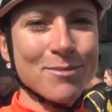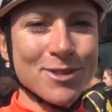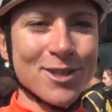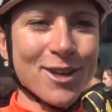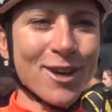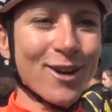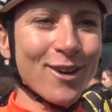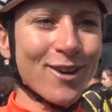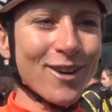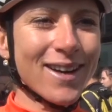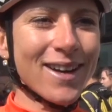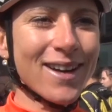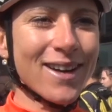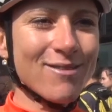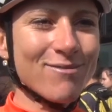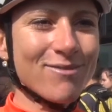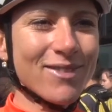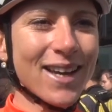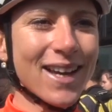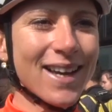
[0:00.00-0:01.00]
So
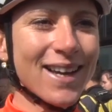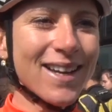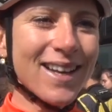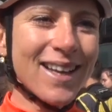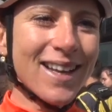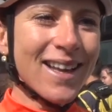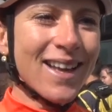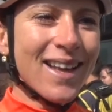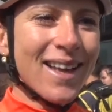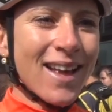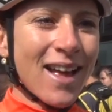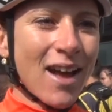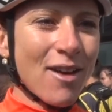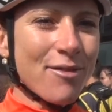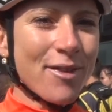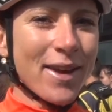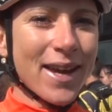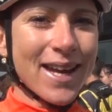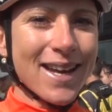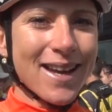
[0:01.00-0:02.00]
yeah, I
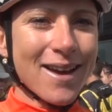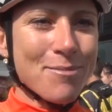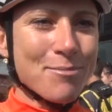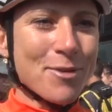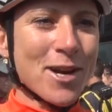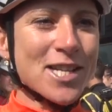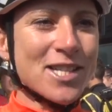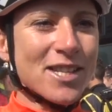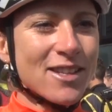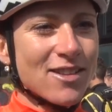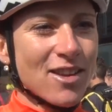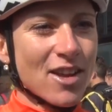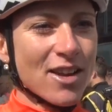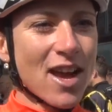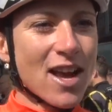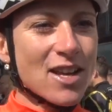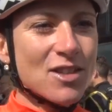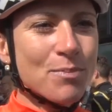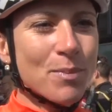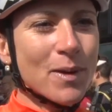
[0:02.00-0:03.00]
think pressure is on
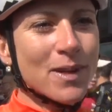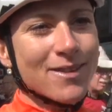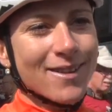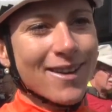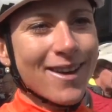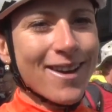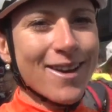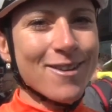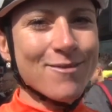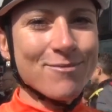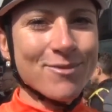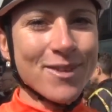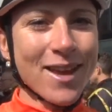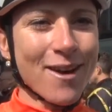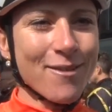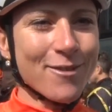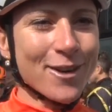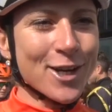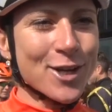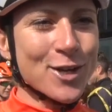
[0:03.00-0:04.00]
us, but
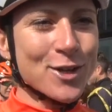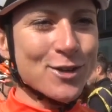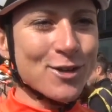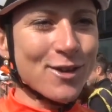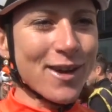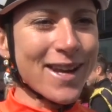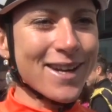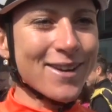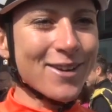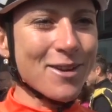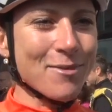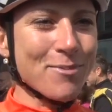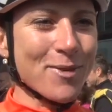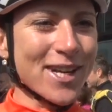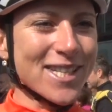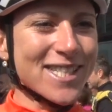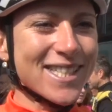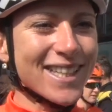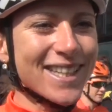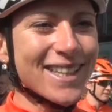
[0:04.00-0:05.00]
yeah, we are used to handle the
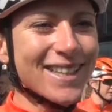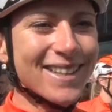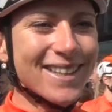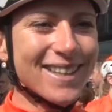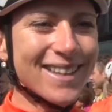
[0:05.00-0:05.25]
pressure.